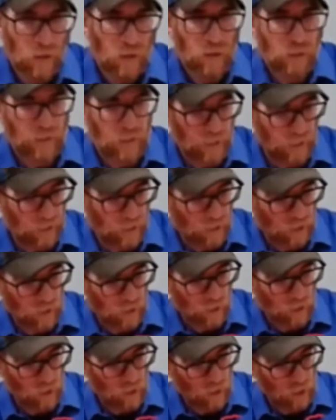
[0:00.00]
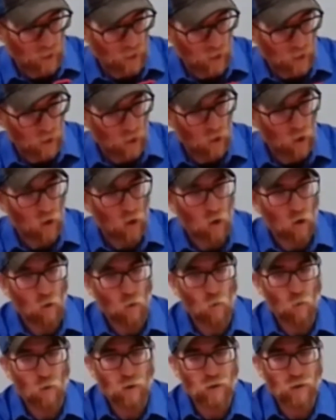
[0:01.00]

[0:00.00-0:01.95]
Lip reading: Take 1